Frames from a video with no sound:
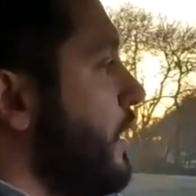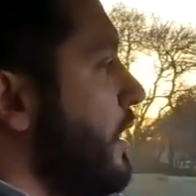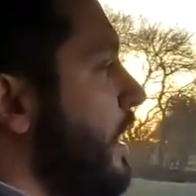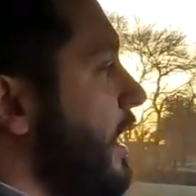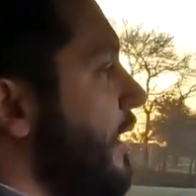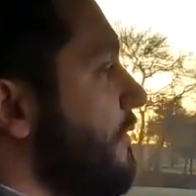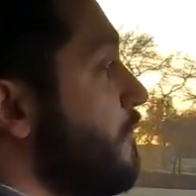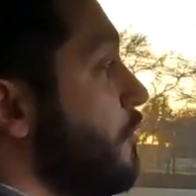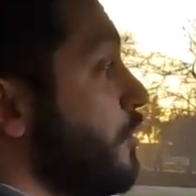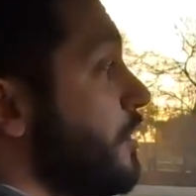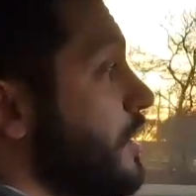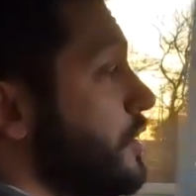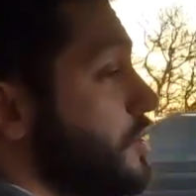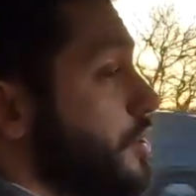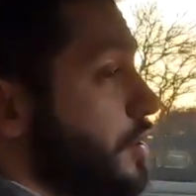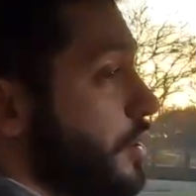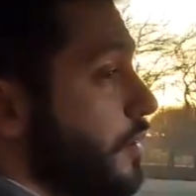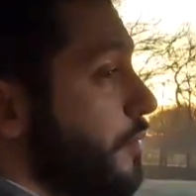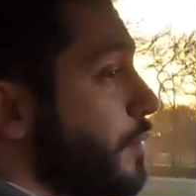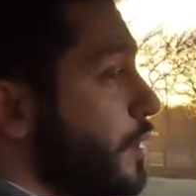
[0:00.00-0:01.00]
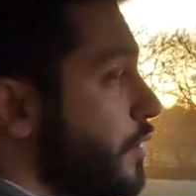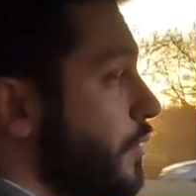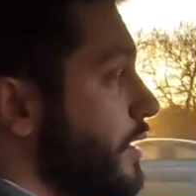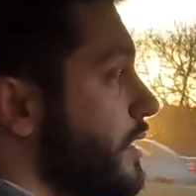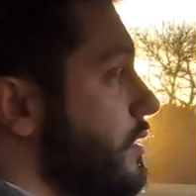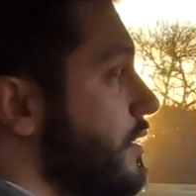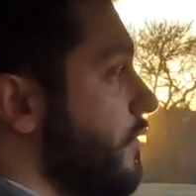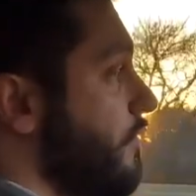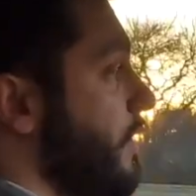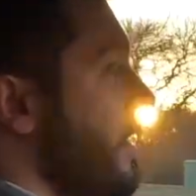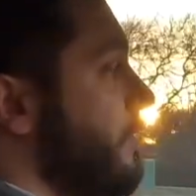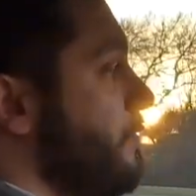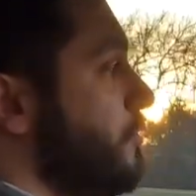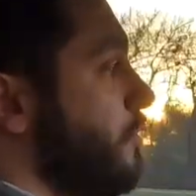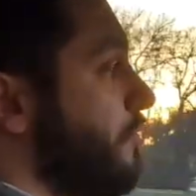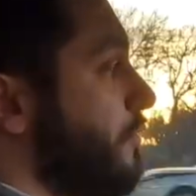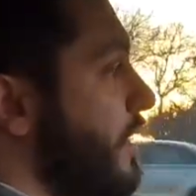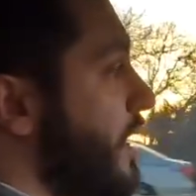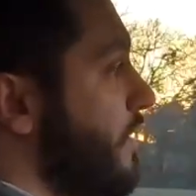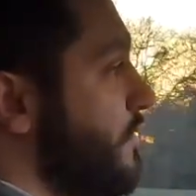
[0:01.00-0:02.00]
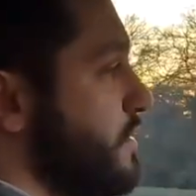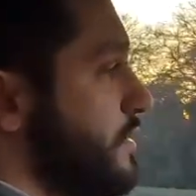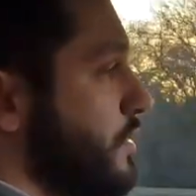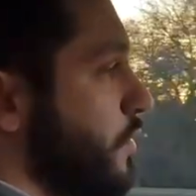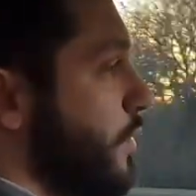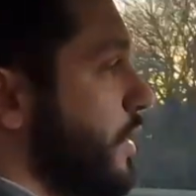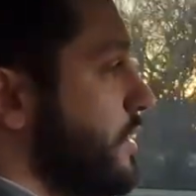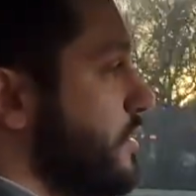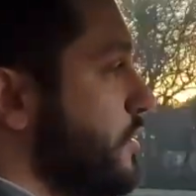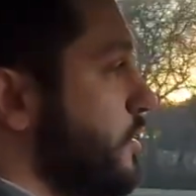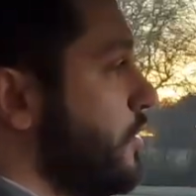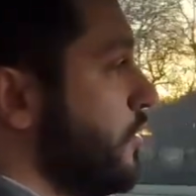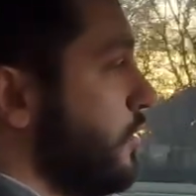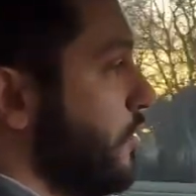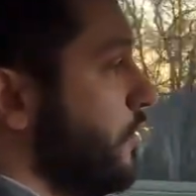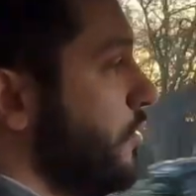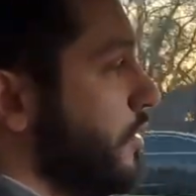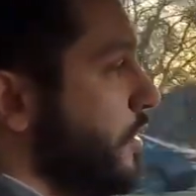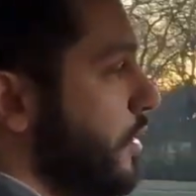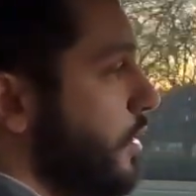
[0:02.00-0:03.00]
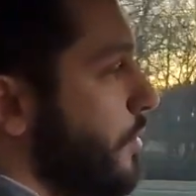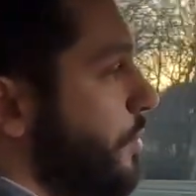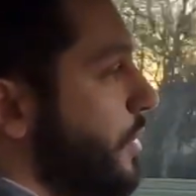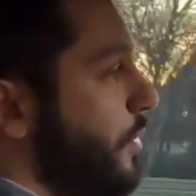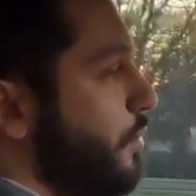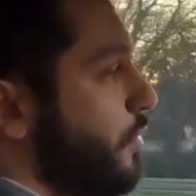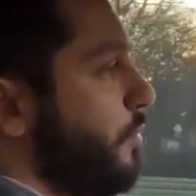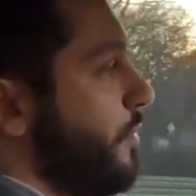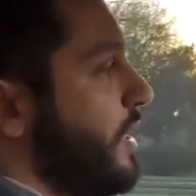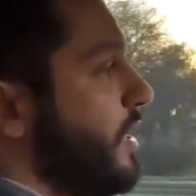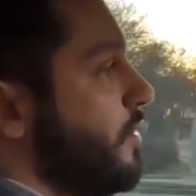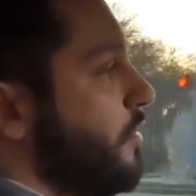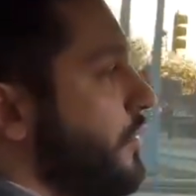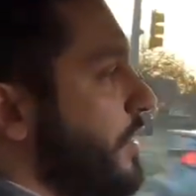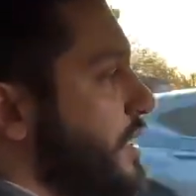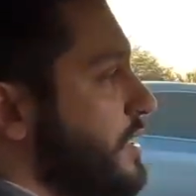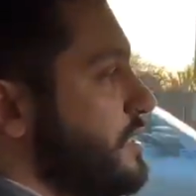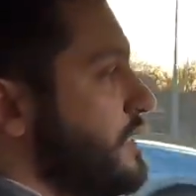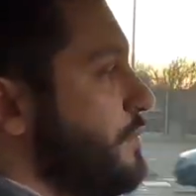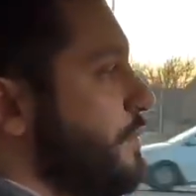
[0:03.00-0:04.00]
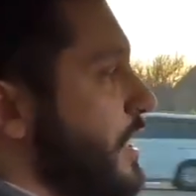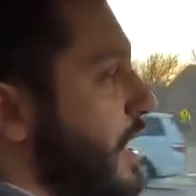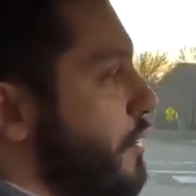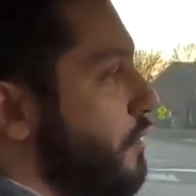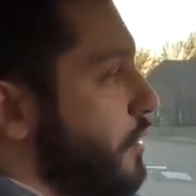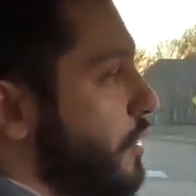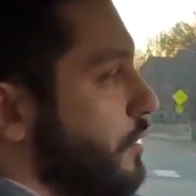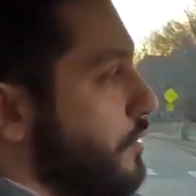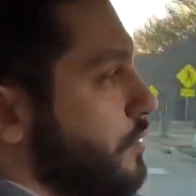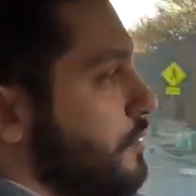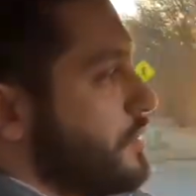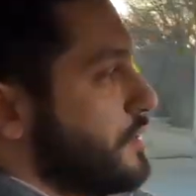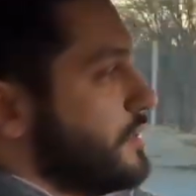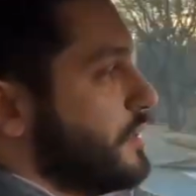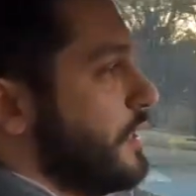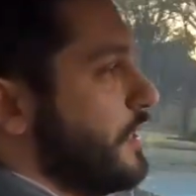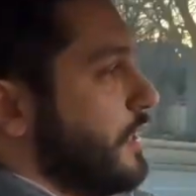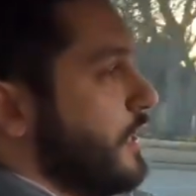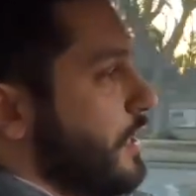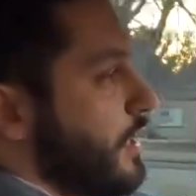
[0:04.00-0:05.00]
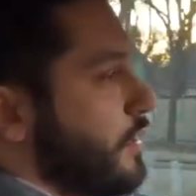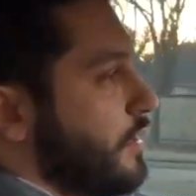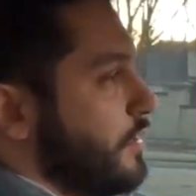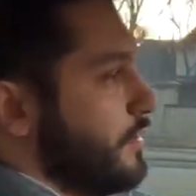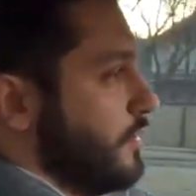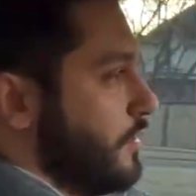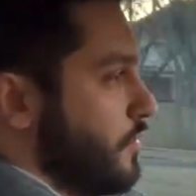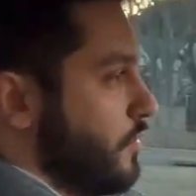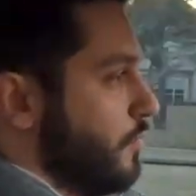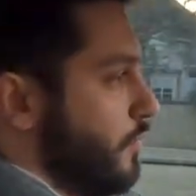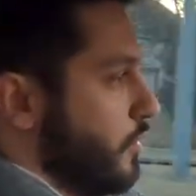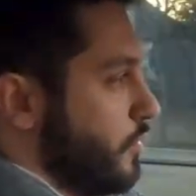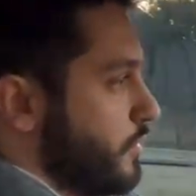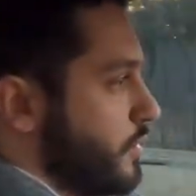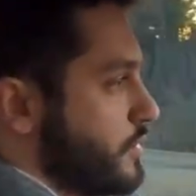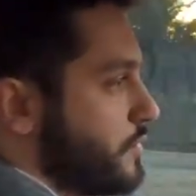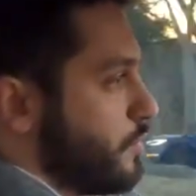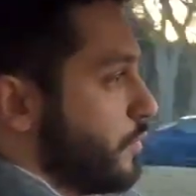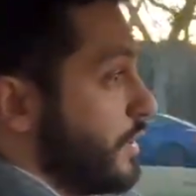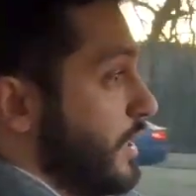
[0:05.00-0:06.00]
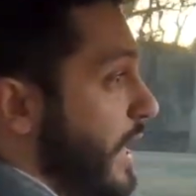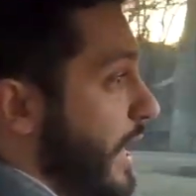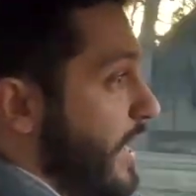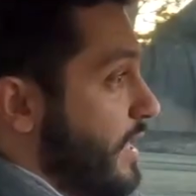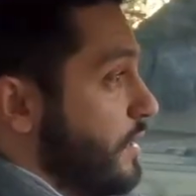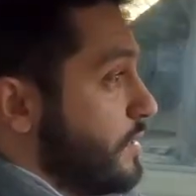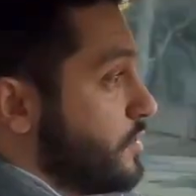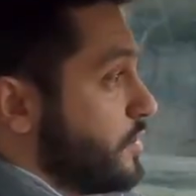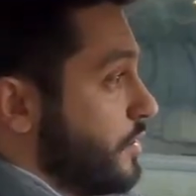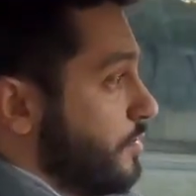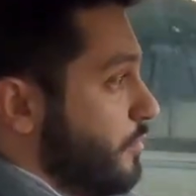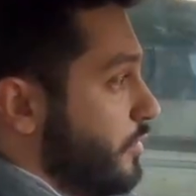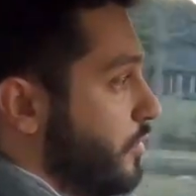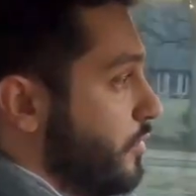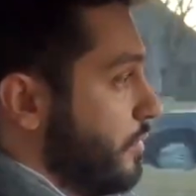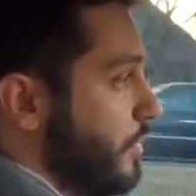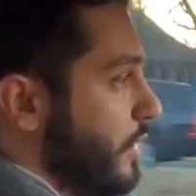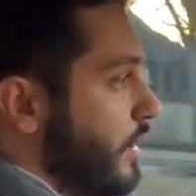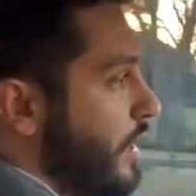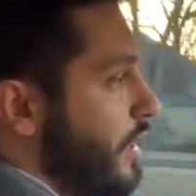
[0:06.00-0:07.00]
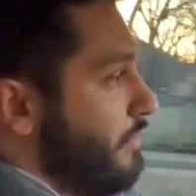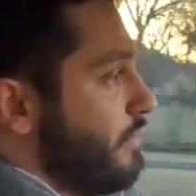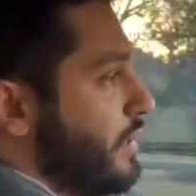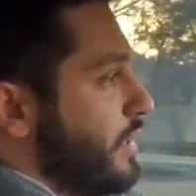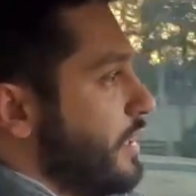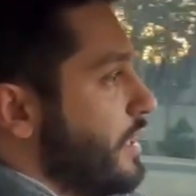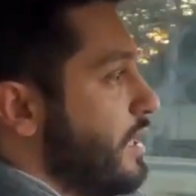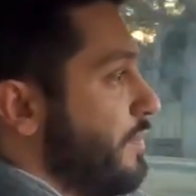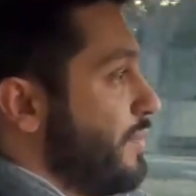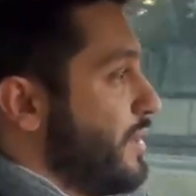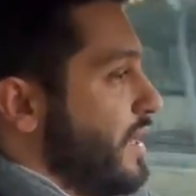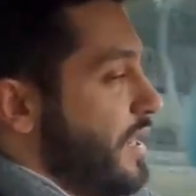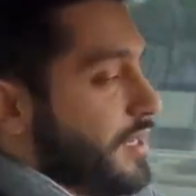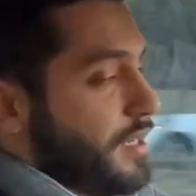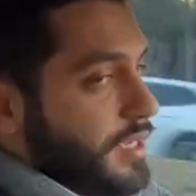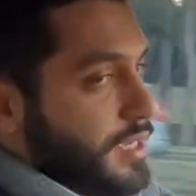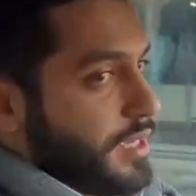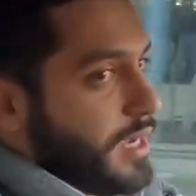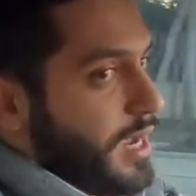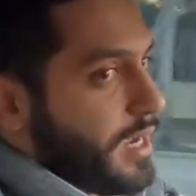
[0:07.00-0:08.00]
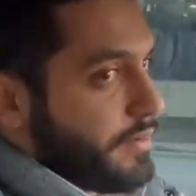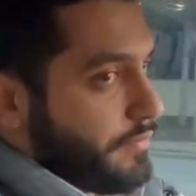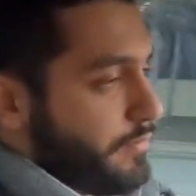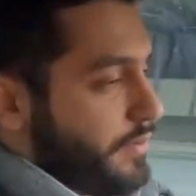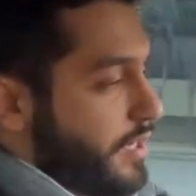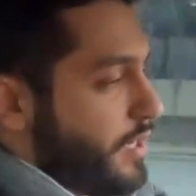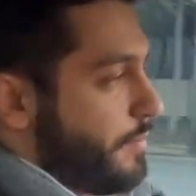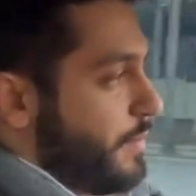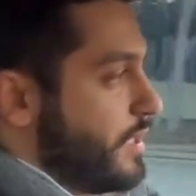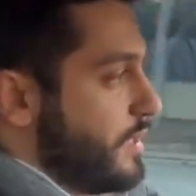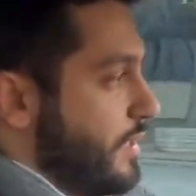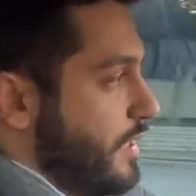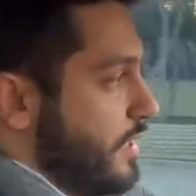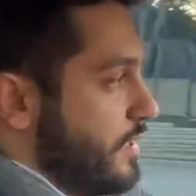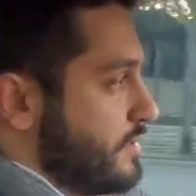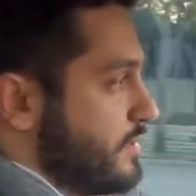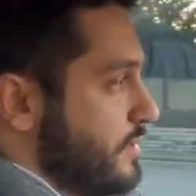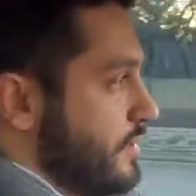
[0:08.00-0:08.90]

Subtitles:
If you want to turbo it, the 525 is the way to go. People make crazy power on those little motors when they add a turbo. If you're going to keep it NA, I recommend against